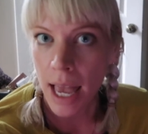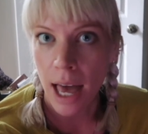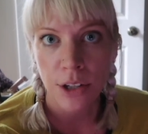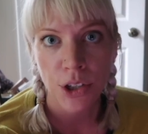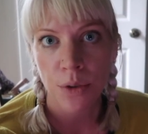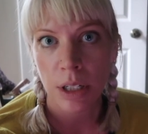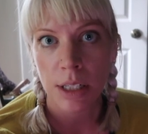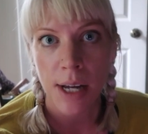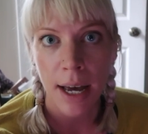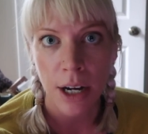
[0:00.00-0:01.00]
I had to do an
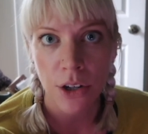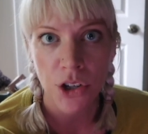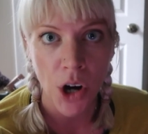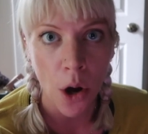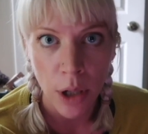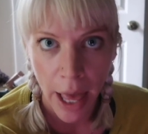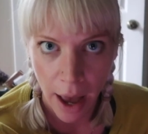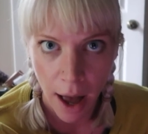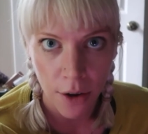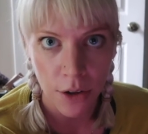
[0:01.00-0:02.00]
entire show
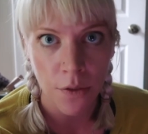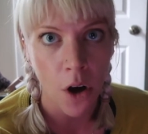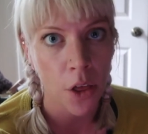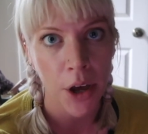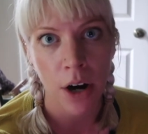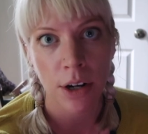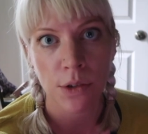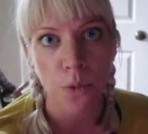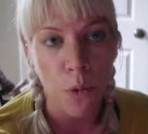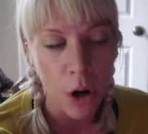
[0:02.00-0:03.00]
layout of all the
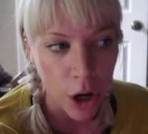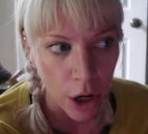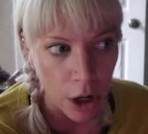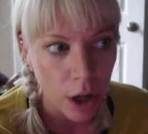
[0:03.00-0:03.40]
artists' work.